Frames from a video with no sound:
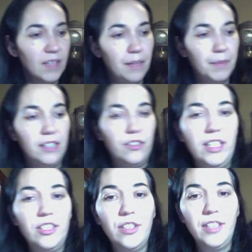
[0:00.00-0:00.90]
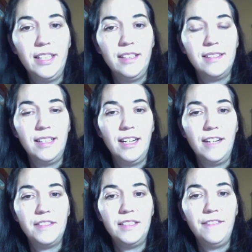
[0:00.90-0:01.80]
I'm going to try turning this light
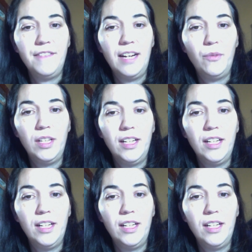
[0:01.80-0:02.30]
off, see if that will